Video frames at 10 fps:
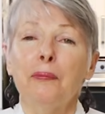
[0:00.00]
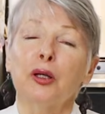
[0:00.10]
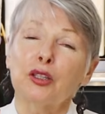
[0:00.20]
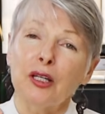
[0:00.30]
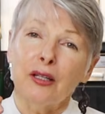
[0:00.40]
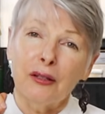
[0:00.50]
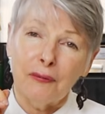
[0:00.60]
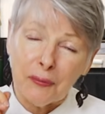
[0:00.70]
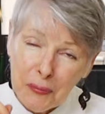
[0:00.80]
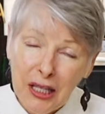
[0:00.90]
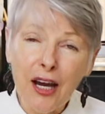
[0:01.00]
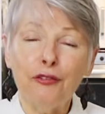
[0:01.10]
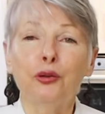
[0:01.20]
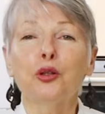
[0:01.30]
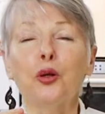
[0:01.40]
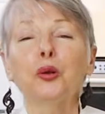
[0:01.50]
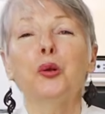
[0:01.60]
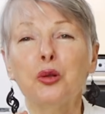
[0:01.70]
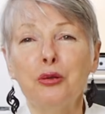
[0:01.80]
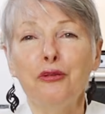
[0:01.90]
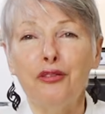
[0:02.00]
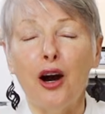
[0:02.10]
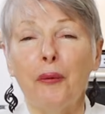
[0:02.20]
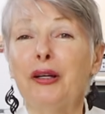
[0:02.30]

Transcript: But be careful you don't go too far